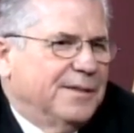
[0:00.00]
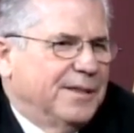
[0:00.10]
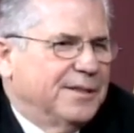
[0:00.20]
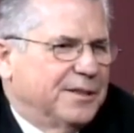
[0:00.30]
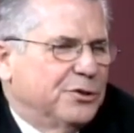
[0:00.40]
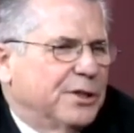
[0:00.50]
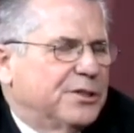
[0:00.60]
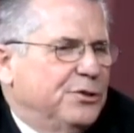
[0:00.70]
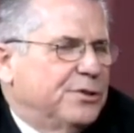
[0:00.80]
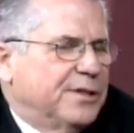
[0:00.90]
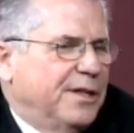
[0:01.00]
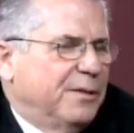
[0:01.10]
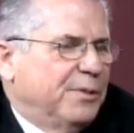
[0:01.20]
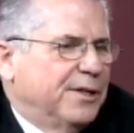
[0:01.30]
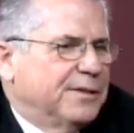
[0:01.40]
It's interesting you say
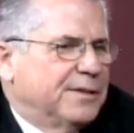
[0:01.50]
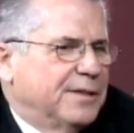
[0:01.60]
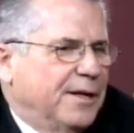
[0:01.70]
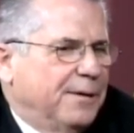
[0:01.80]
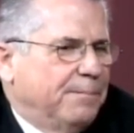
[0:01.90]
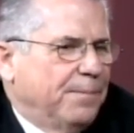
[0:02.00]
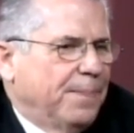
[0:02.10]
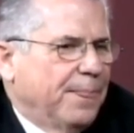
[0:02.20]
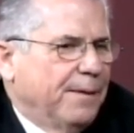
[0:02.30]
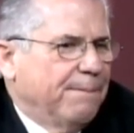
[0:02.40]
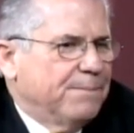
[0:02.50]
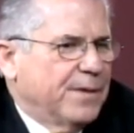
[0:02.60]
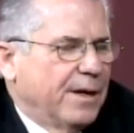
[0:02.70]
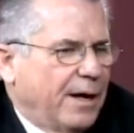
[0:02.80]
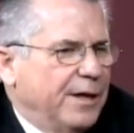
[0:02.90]
that, because
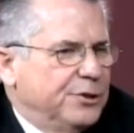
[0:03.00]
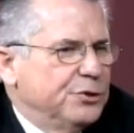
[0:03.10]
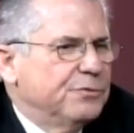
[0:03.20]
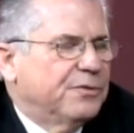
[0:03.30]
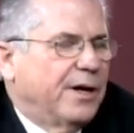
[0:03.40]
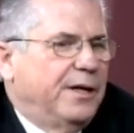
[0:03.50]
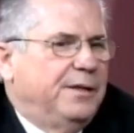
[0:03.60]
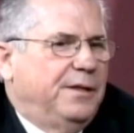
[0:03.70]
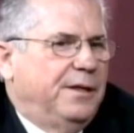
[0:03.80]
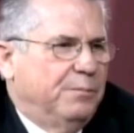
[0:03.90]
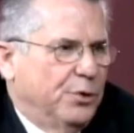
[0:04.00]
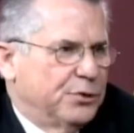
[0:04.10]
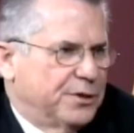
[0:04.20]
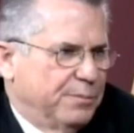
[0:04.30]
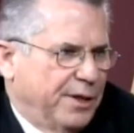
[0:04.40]
I do find in
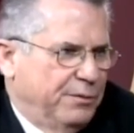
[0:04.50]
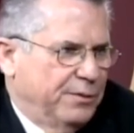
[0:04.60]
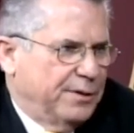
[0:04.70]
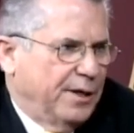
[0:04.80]
most of my